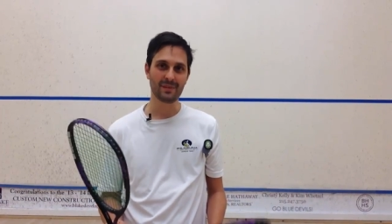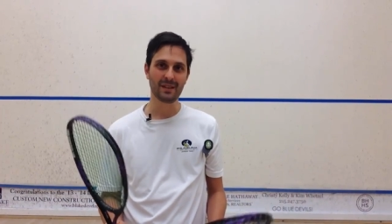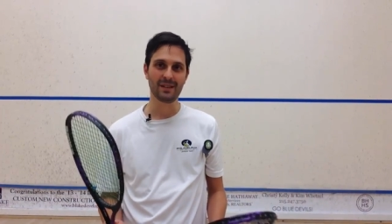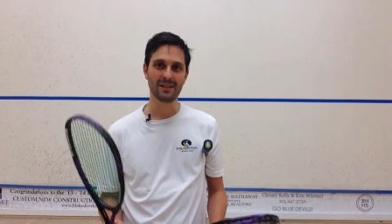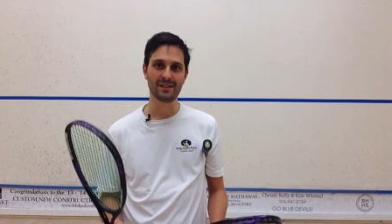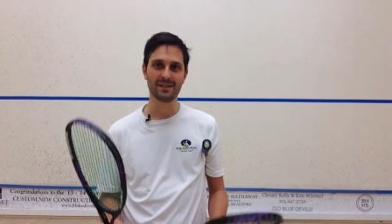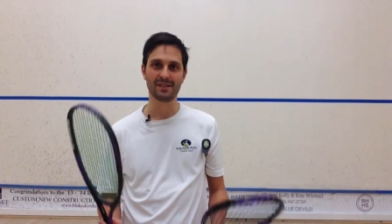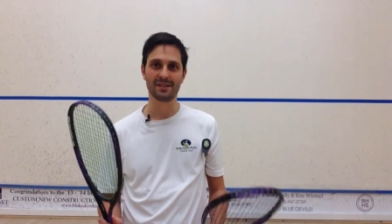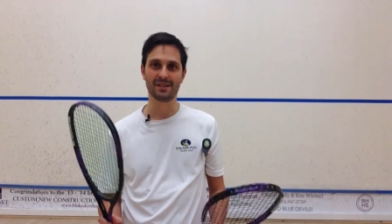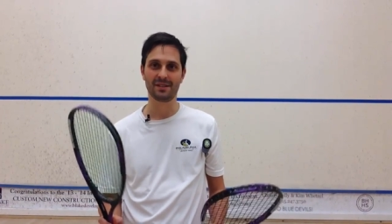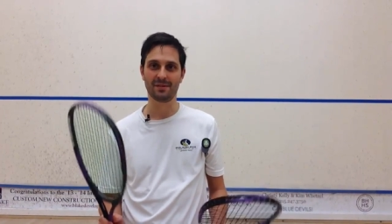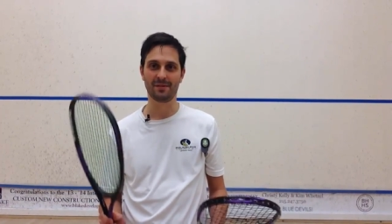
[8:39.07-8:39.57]

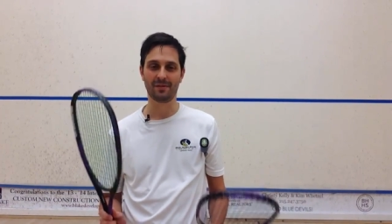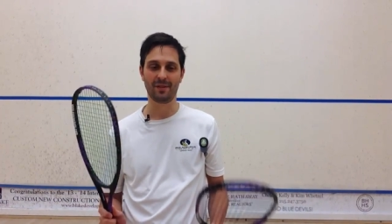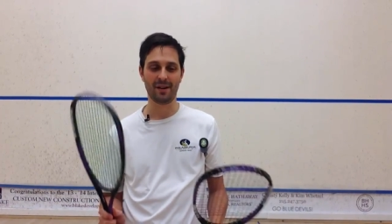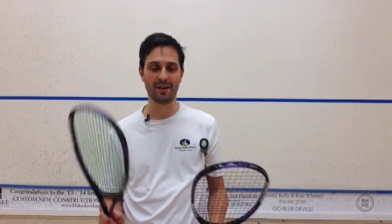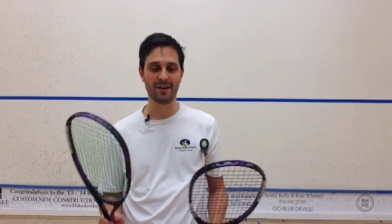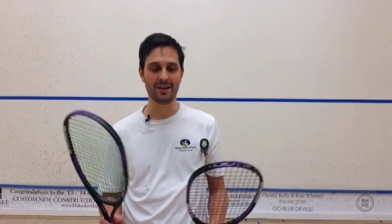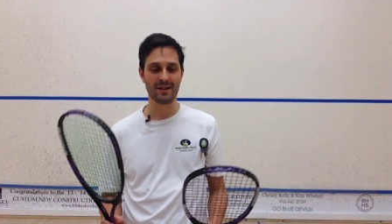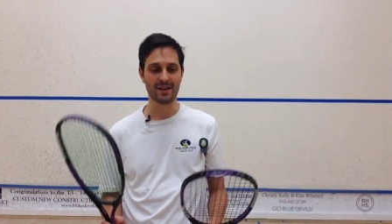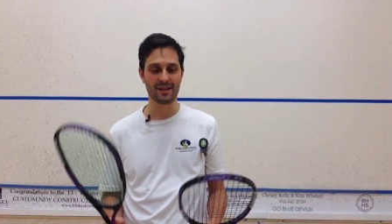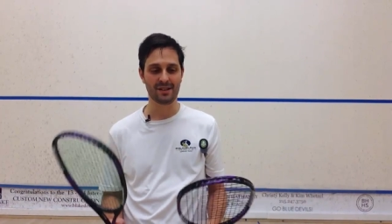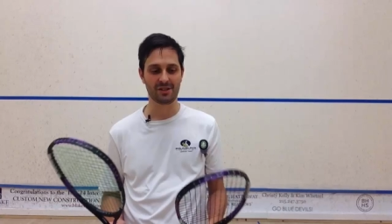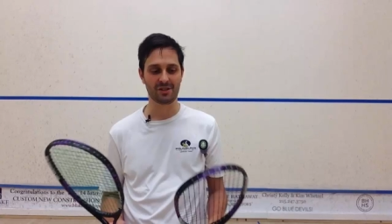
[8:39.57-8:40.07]
this is a
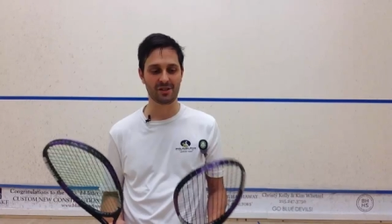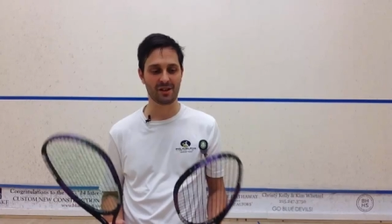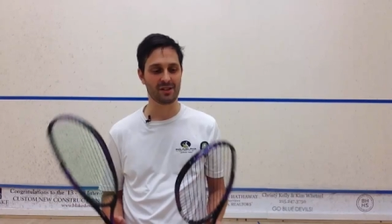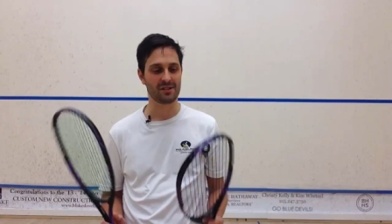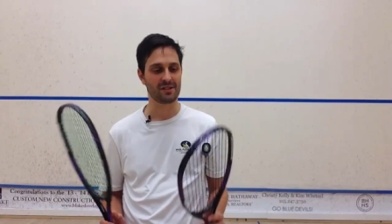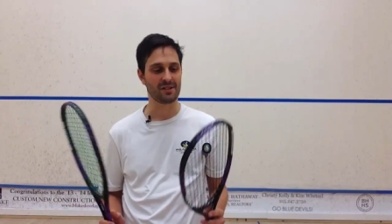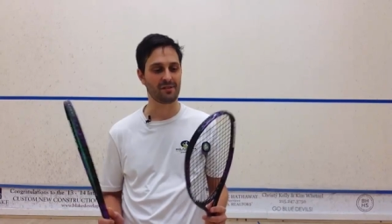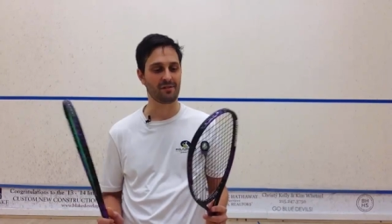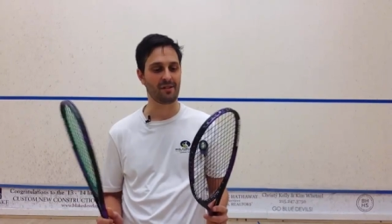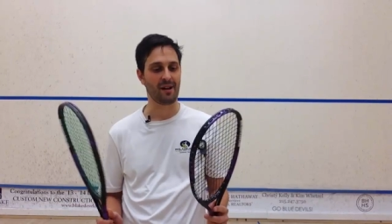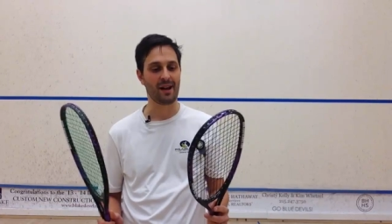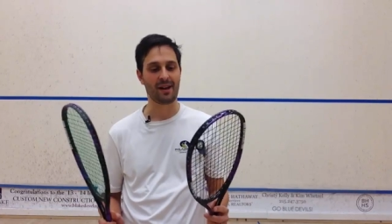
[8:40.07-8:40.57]
very
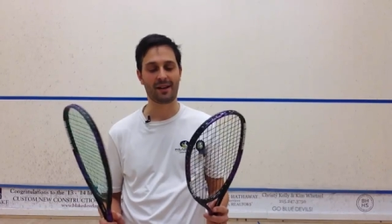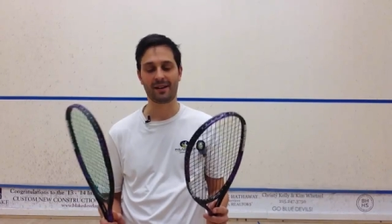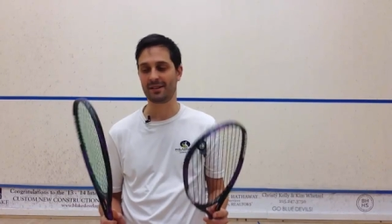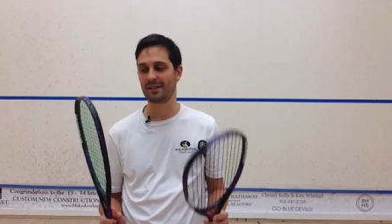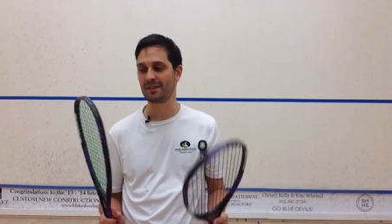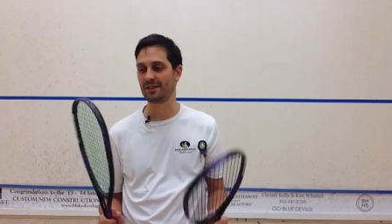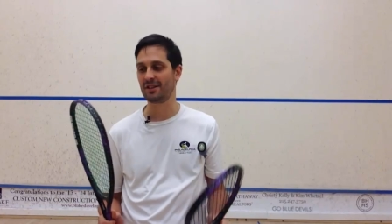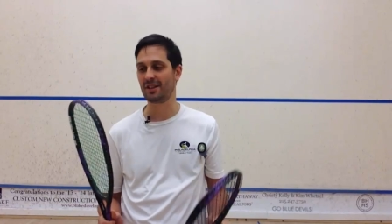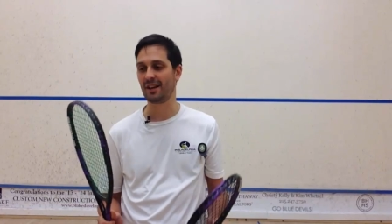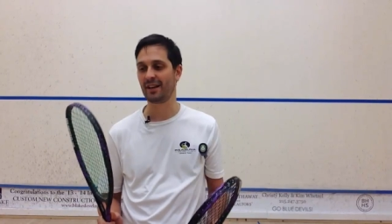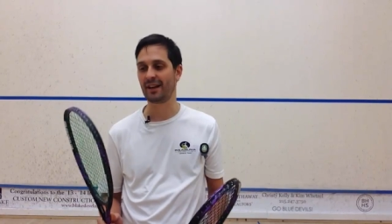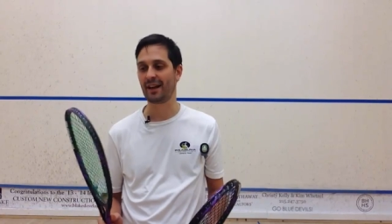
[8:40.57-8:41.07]
interesting racket to
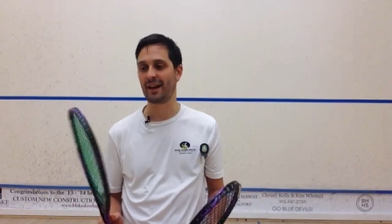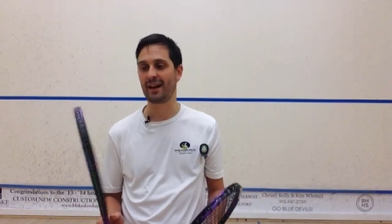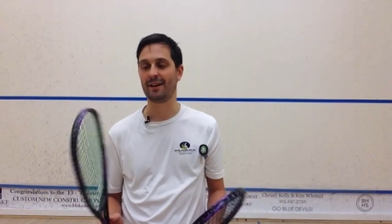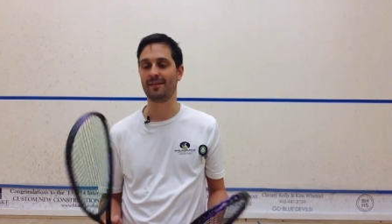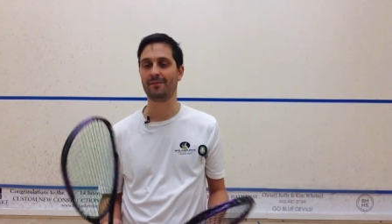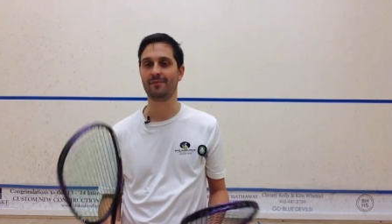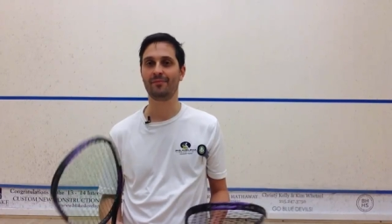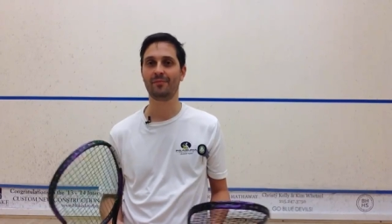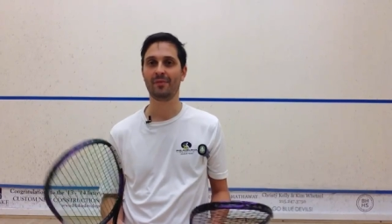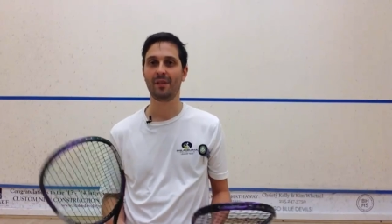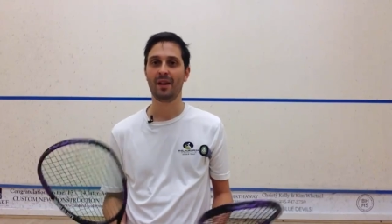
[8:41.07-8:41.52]
check out.